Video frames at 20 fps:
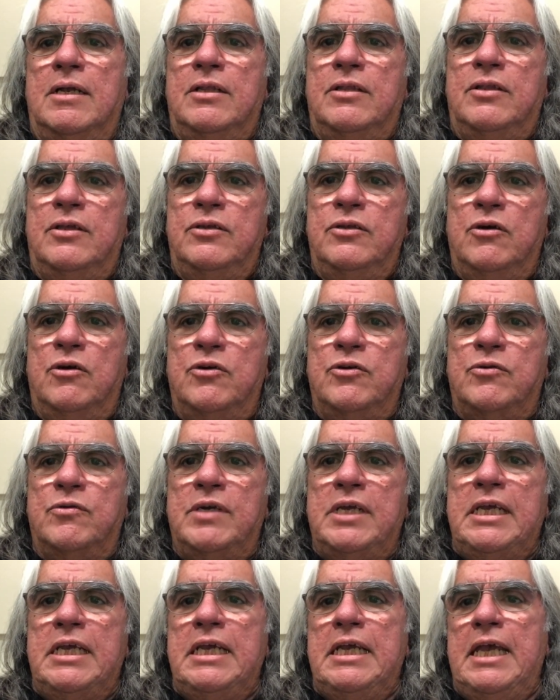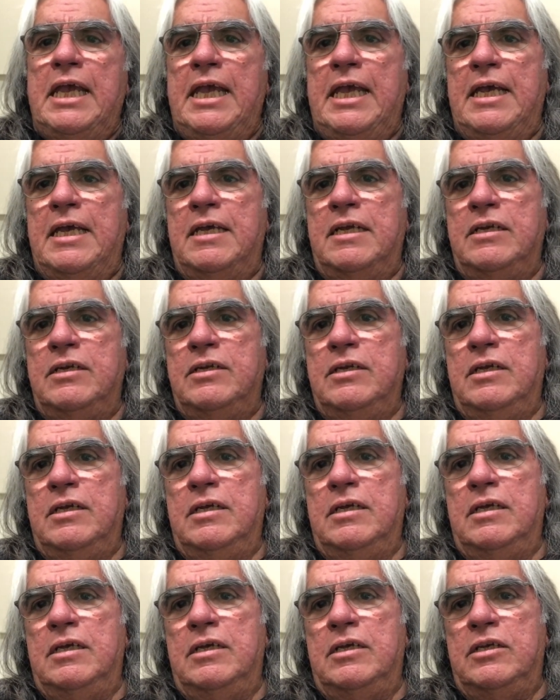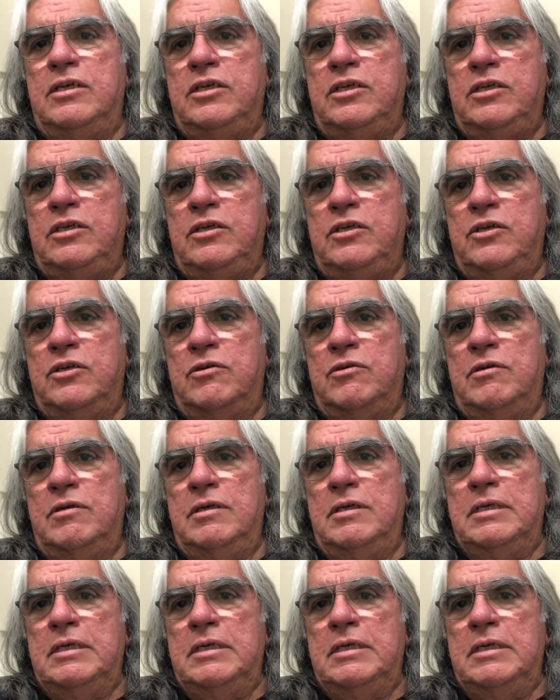the notary and your